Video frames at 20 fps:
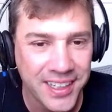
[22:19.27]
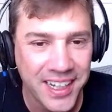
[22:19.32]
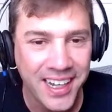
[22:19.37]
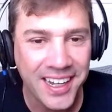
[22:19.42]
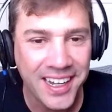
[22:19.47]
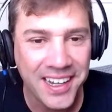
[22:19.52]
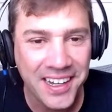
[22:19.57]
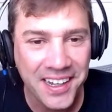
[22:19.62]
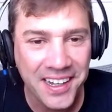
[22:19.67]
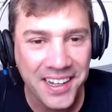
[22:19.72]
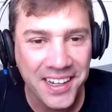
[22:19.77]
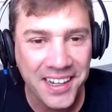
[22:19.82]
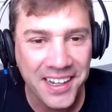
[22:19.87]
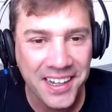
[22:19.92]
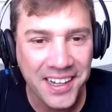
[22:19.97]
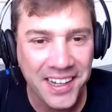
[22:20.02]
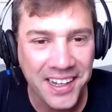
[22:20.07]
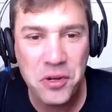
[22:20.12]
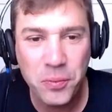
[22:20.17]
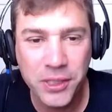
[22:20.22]

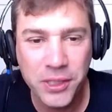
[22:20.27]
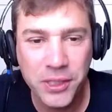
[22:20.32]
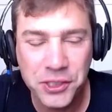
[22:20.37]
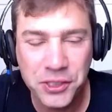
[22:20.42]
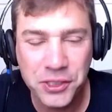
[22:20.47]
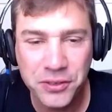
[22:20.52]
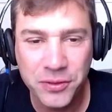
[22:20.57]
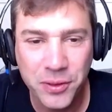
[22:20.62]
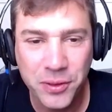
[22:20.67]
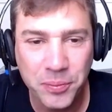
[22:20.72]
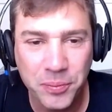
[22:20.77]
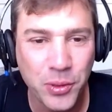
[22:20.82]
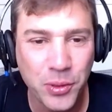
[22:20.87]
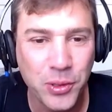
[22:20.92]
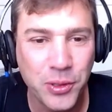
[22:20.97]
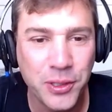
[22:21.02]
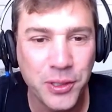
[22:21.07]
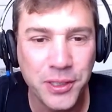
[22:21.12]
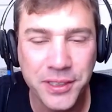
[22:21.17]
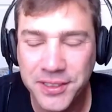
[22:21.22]
uh, commission
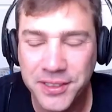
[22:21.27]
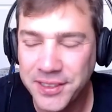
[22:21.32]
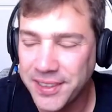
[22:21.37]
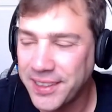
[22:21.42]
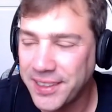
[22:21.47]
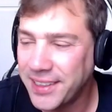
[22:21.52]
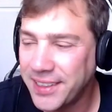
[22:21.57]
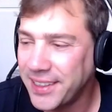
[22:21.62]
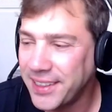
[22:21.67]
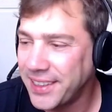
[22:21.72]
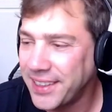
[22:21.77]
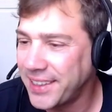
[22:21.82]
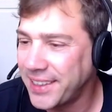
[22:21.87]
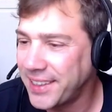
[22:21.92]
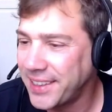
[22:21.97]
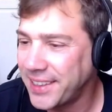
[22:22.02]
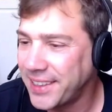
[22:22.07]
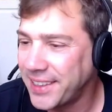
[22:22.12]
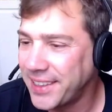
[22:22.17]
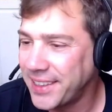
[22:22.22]
report, uh,
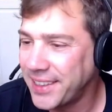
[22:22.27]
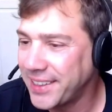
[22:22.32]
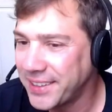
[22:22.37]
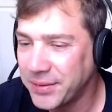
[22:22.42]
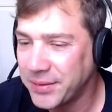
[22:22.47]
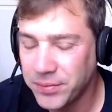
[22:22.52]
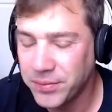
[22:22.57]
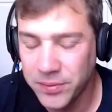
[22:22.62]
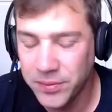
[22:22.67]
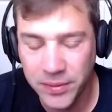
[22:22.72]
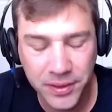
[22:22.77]
uh,